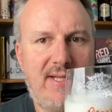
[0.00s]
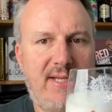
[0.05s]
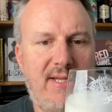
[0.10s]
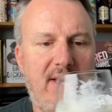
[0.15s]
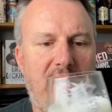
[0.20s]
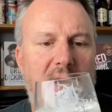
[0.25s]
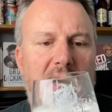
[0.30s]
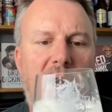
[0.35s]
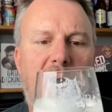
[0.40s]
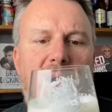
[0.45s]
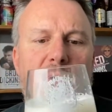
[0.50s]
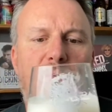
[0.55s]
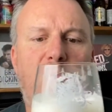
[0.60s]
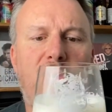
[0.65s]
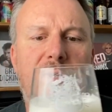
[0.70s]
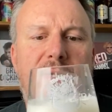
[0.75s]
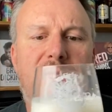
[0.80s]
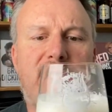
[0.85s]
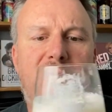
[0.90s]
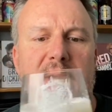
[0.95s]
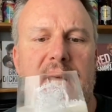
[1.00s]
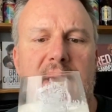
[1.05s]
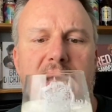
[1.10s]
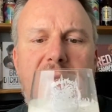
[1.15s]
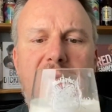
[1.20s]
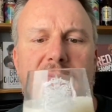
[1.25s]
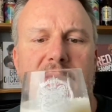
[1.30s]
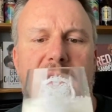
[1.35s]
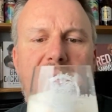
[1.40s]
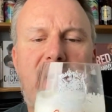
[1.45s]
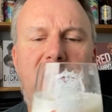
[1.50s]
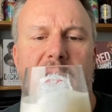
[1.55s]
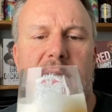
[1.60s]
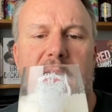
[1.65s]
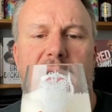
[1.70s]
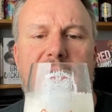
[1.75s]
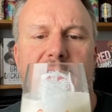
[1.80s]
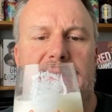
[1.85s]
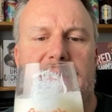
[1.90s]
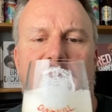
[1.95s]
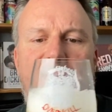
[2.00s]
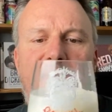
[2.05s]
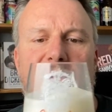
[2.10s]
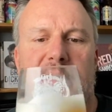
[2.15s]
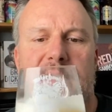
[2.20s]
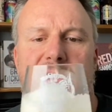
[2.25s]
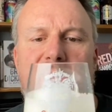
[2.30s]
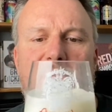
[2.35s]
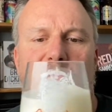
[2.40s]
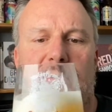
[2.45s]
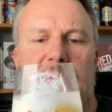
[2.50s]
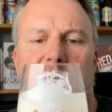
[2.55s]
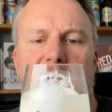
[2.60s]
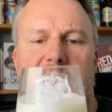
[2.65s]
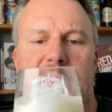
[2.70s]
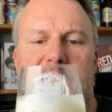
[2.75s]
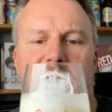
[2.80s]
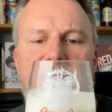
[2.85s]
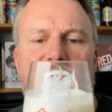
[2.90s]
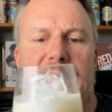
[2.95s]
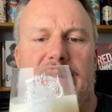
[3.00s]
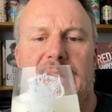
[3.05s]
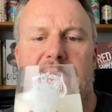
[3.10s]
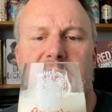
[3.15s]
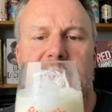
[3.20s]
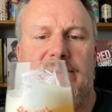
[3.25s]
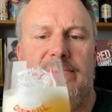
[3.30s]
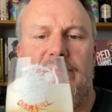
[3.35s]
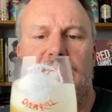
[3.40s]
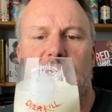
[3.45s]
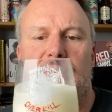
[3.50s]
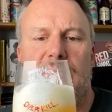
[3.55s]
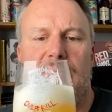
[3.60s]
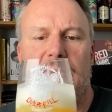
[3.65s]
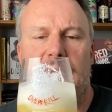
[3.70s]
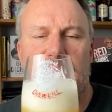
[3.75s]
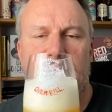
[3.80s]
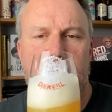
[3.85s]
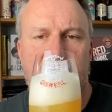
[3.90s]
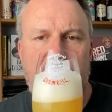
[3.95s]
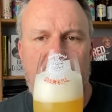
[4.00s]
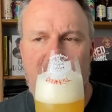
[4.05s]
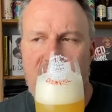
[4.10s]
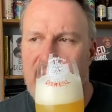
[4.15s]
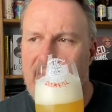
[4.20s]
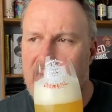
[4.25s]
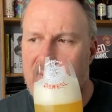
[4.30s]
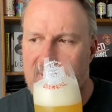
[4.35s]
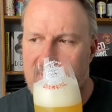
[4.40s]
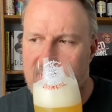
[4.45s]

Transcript: I would say that, let's give it a swirl, let's see if we can get some more aromas out there.